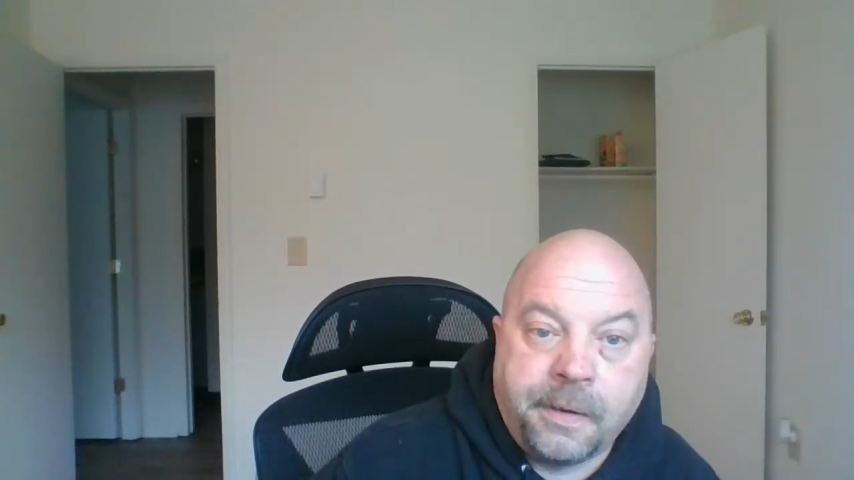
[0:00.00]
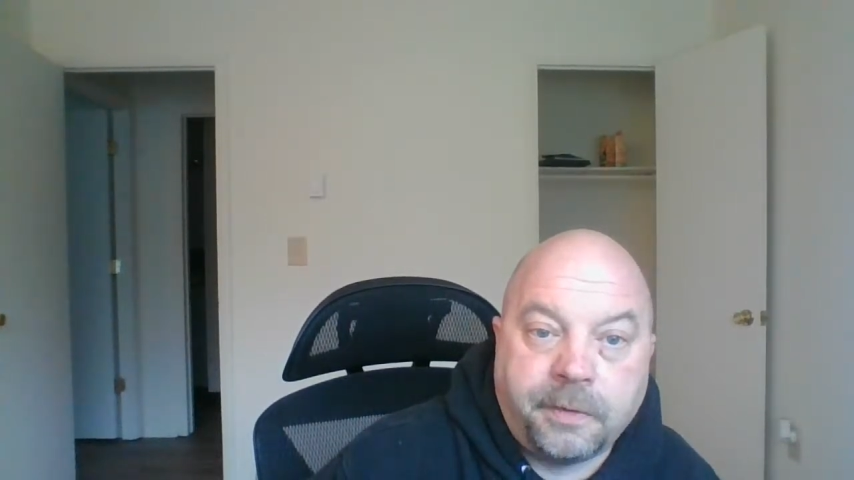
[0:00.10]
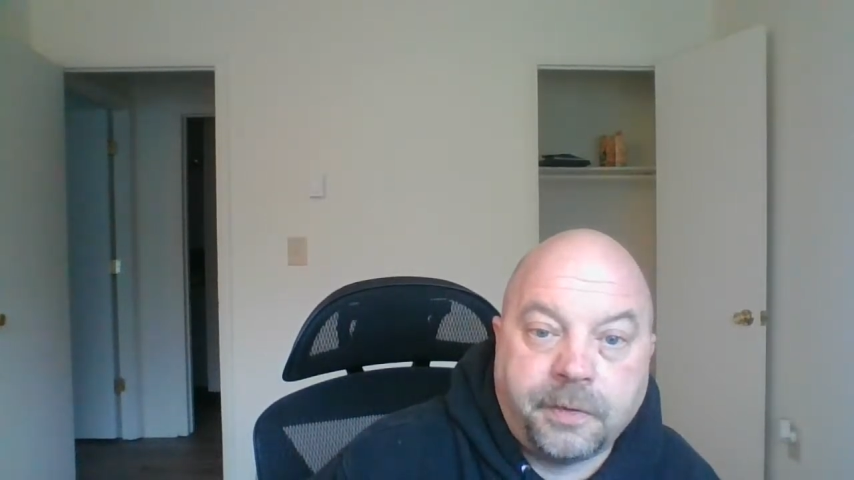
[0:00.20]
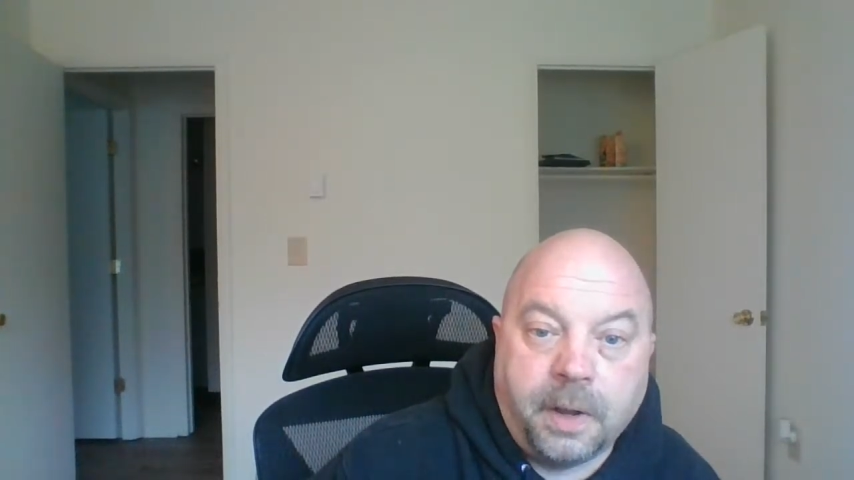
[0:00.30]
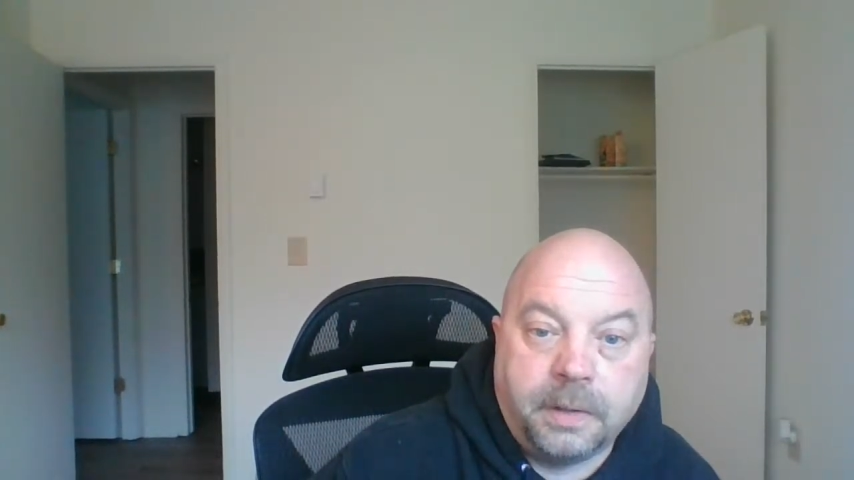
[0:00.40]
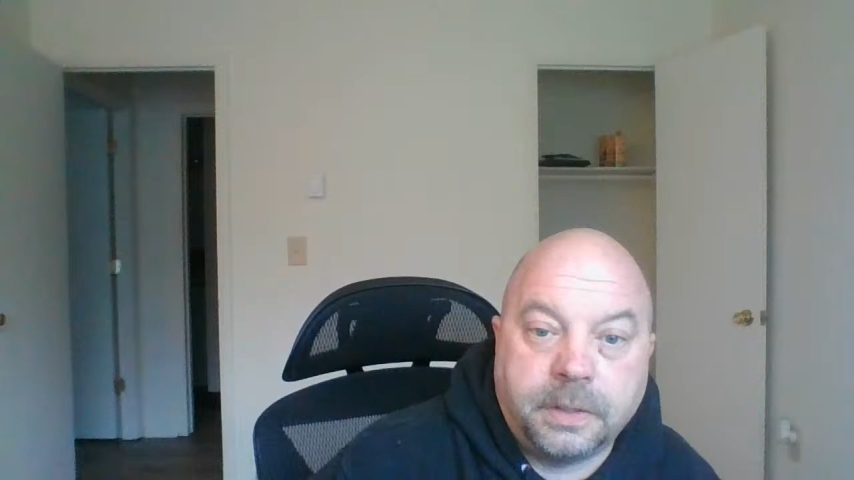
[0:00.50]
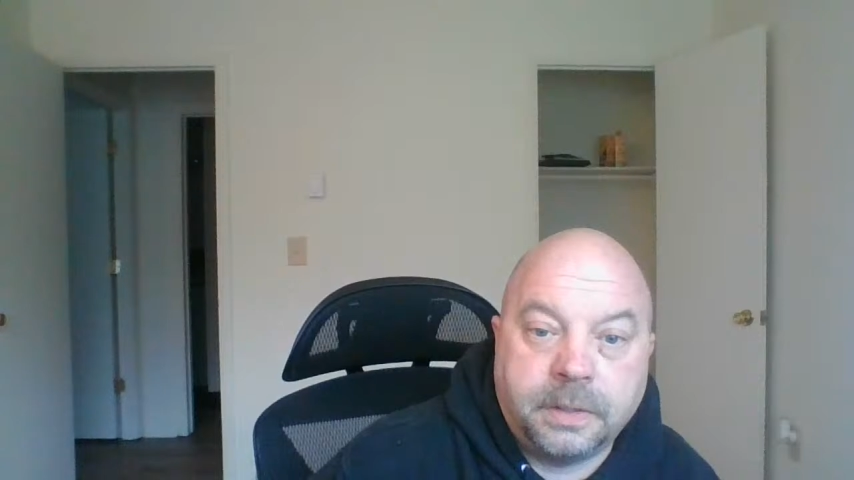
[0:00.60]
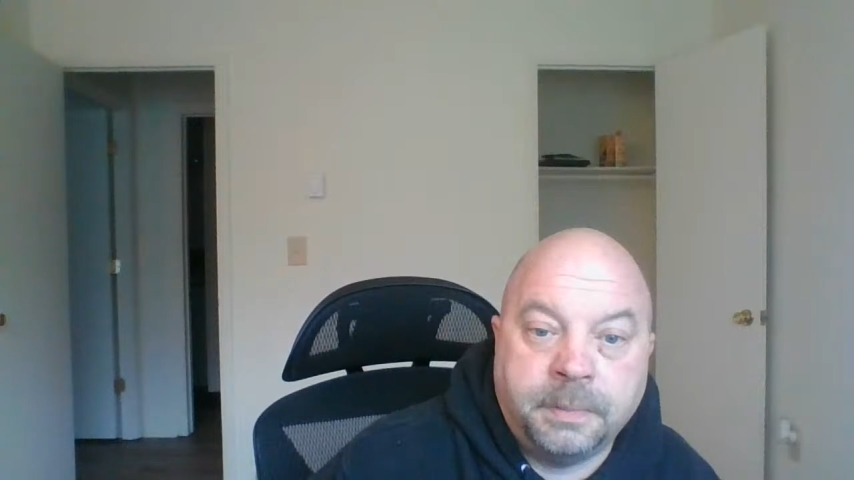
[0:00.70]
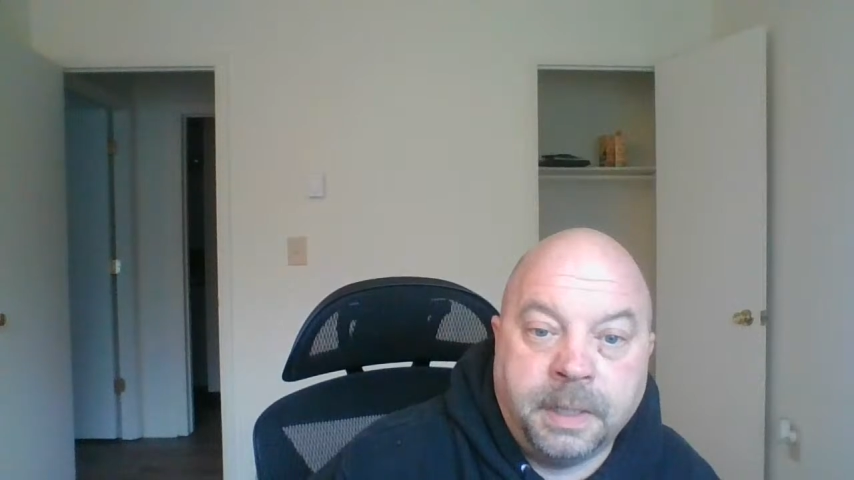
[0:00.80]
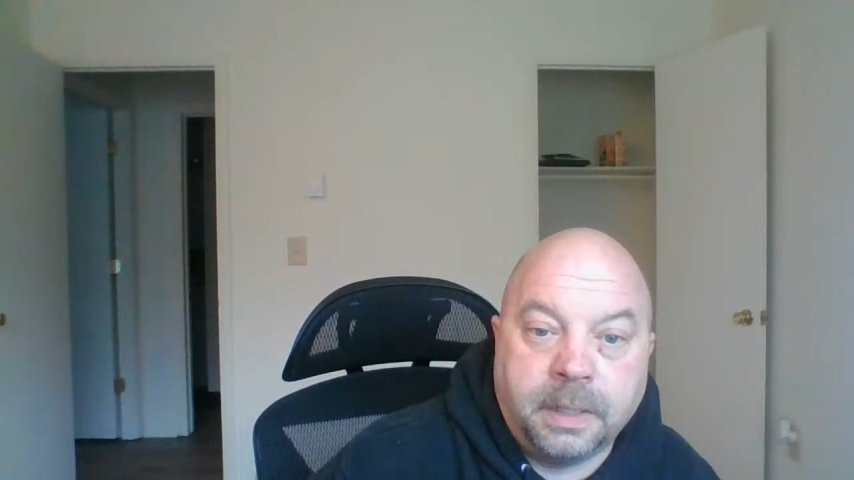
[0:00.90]
So
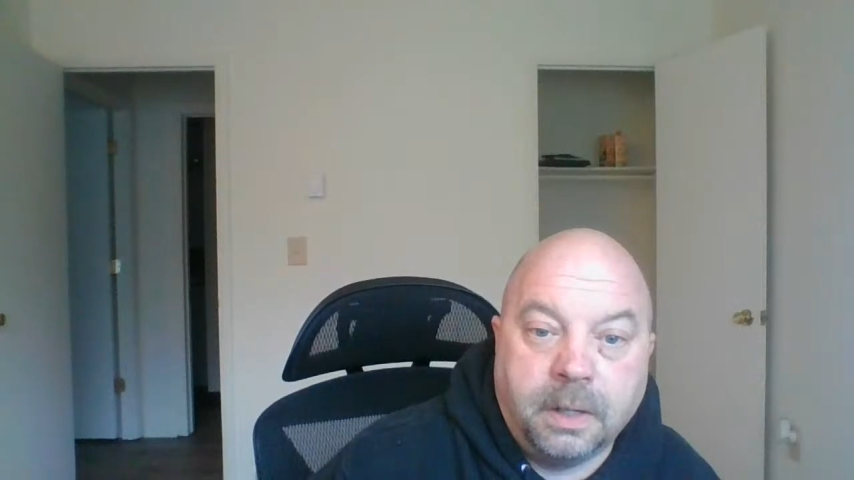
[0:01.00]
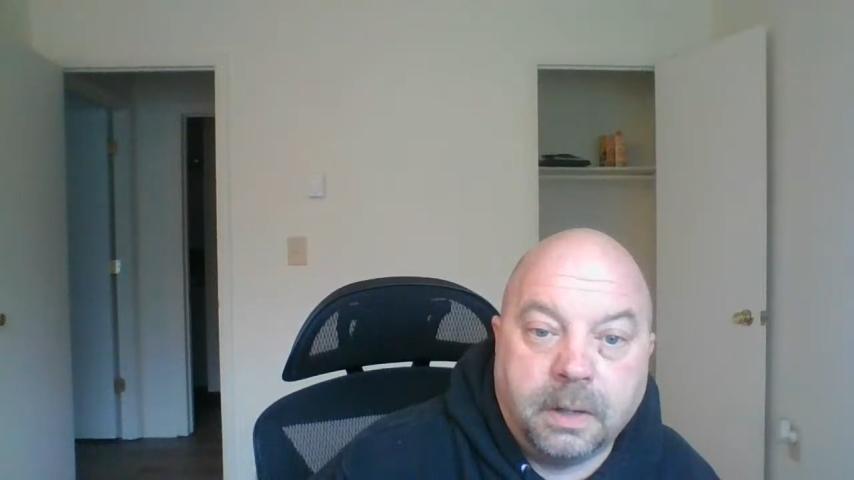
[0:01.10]
just to be on the